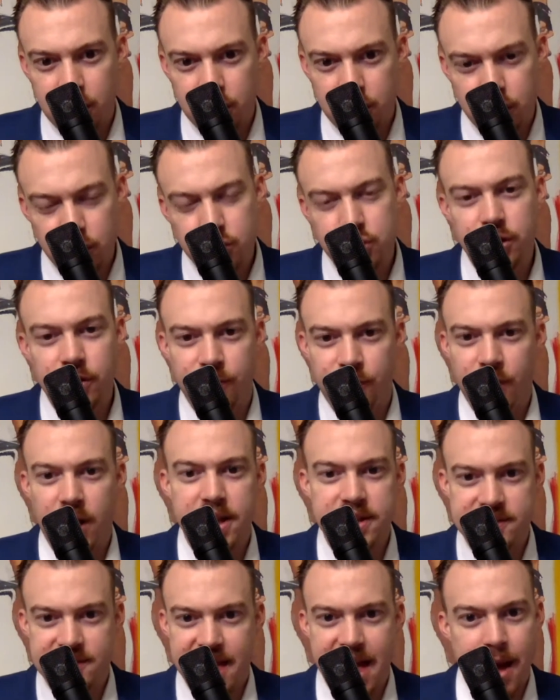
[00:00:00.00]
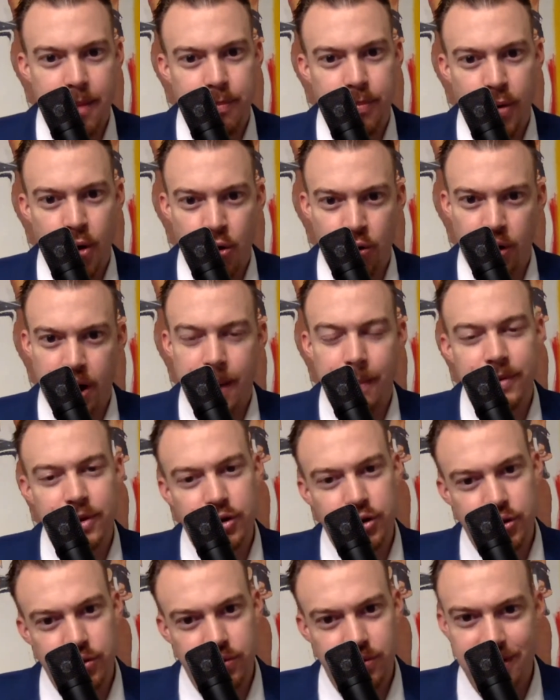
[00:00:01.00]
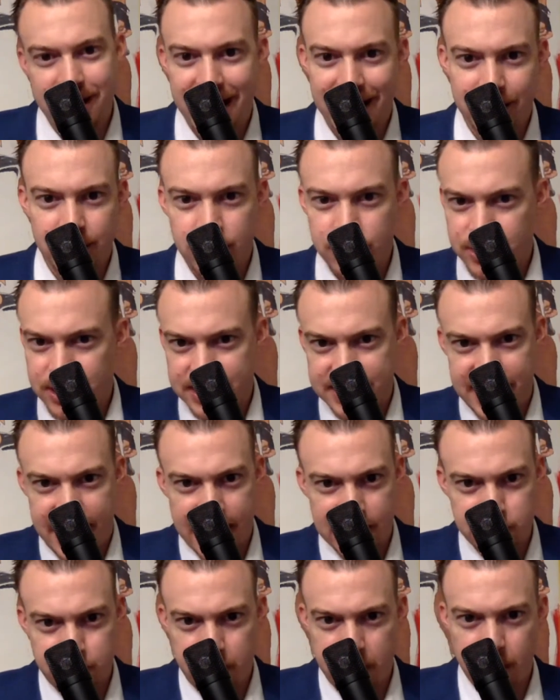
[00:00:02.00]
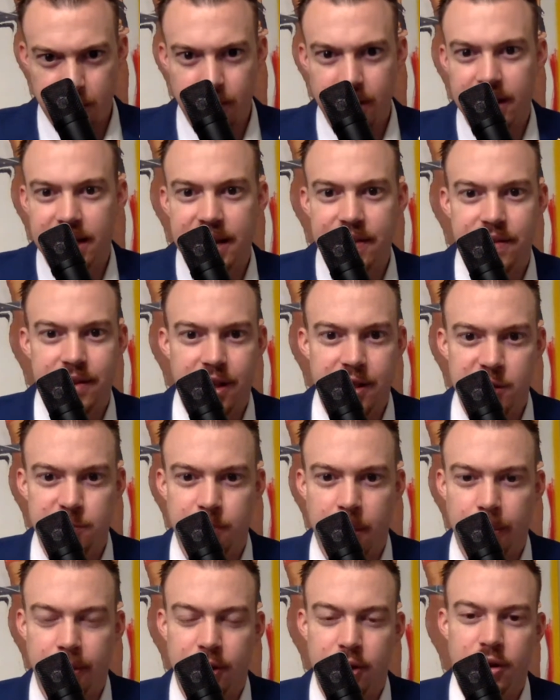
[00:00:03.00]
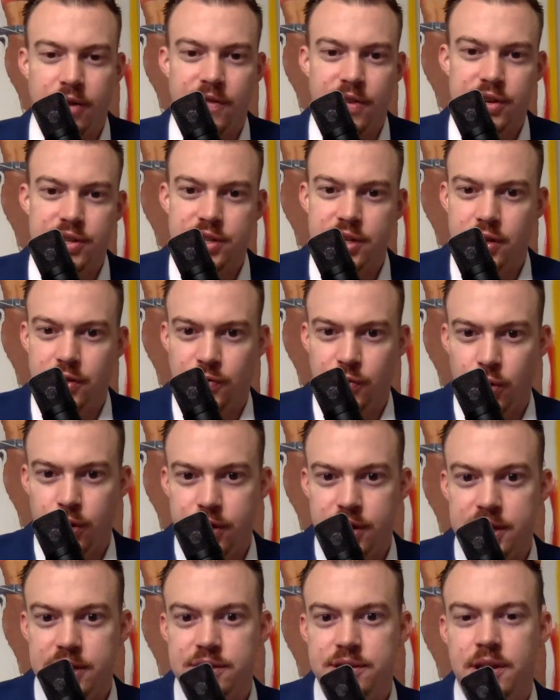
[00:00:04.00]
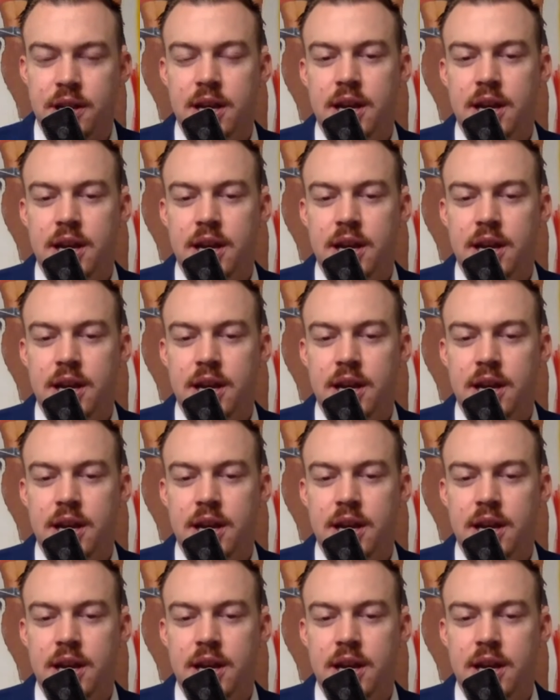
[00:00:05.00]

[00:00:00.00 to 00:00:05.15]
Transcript: usually funds that program. You're not using taxpayer money even in these public universities for these